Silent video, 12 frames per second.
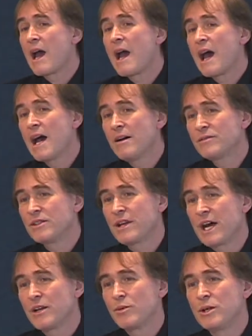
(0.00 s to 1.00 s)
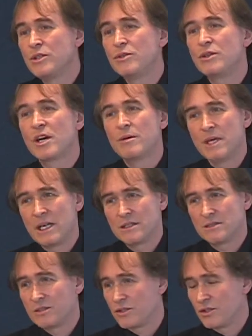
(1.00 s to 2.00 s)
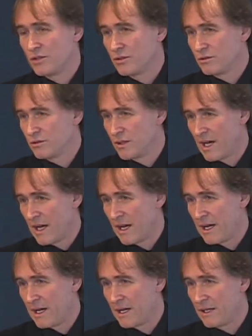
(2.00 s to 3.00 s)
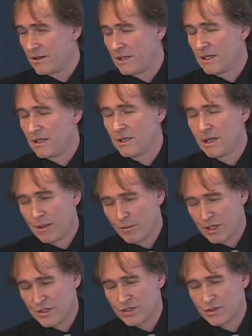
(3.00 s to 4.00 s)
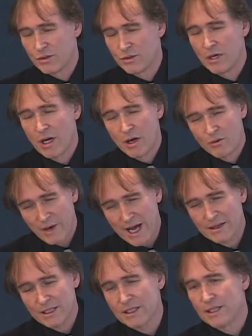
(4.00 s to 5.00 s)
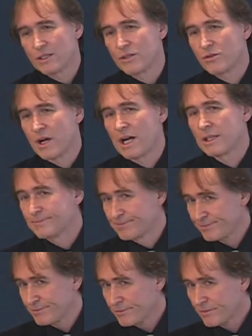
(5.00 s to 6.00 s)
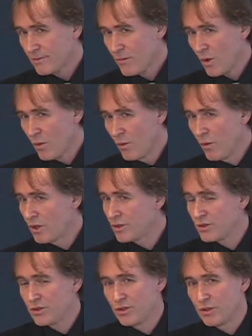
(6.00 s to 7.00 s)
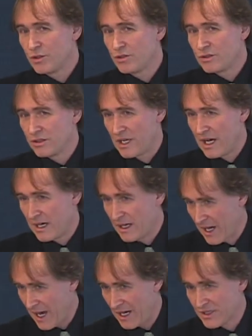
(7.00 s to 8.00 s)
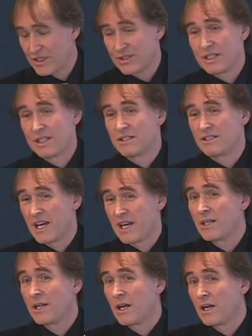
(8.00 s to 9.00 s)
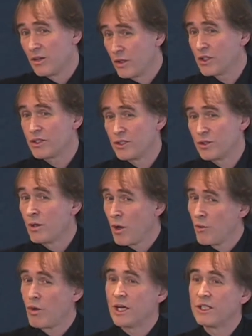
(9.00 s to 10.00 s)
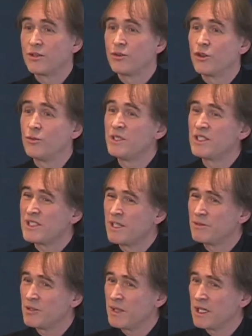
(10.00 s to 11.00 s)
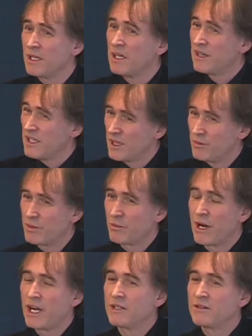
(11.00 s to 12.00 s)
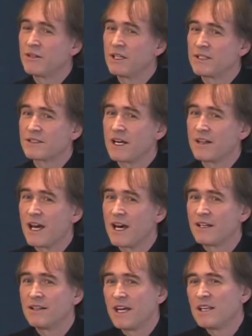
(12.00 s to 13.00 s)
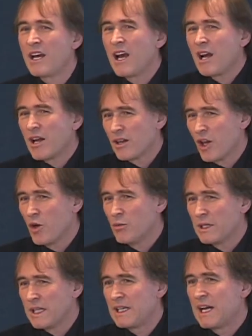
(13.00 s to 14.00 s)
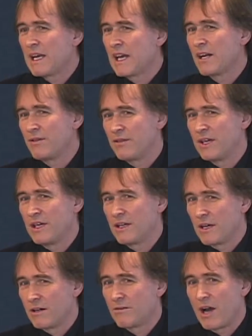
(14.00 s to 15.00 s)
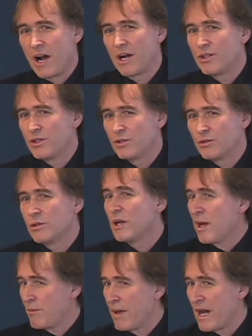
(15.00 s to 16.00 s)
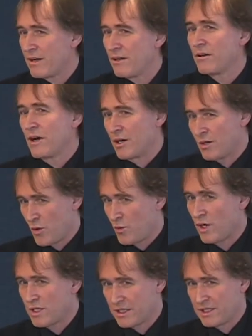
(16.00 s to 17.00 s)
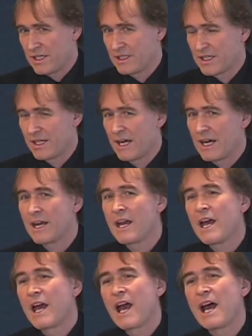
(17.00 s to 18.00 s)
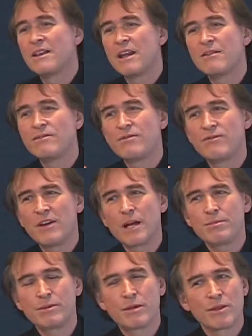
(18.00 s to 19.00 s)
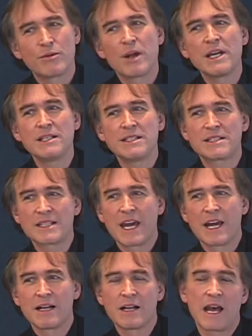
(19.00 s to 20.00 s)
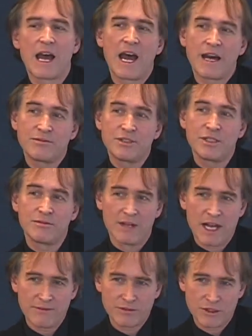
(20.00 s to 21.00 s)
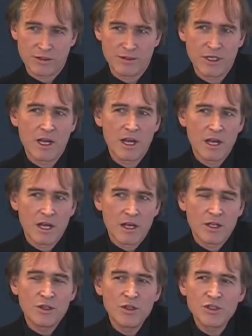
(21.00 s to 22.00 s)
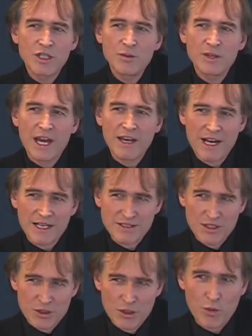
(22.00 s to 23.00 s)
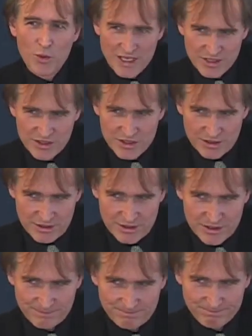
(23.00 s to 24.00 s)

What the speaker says: After that, when you come in to the person who ran the clinical trial, what you'd actually see is they'd look at you, walk into the room, and you seem to be a little bit brighter and things like that, and they'd globally get a feel of are you better or worse and things like that. And they fill up the rating scale after you've left often, usually without asking you the questions.